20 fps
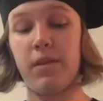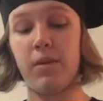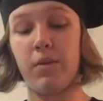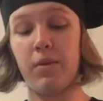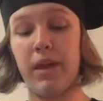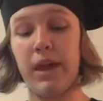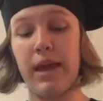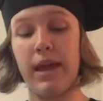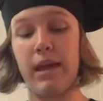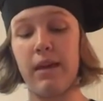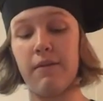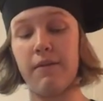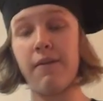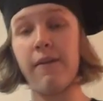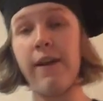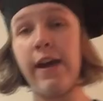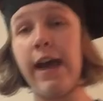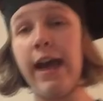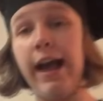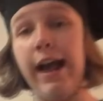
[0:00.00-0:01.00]
we have
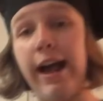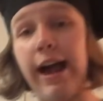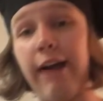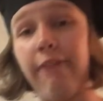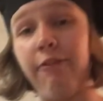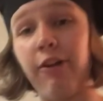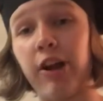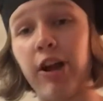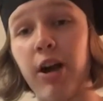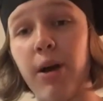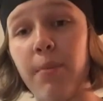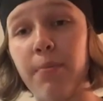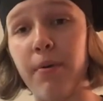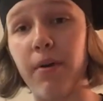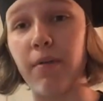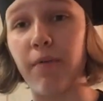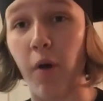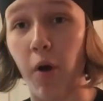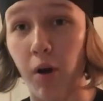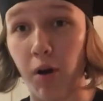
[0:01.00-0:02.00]
half a cup
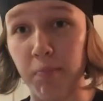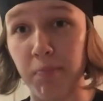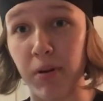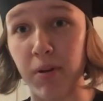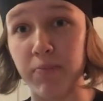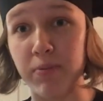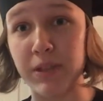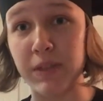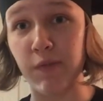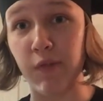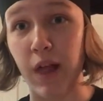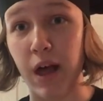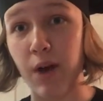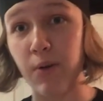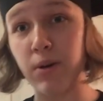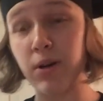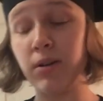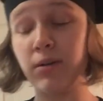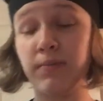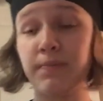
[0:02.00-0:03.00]
of all-purpose
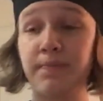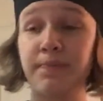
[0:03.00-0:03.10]
flour,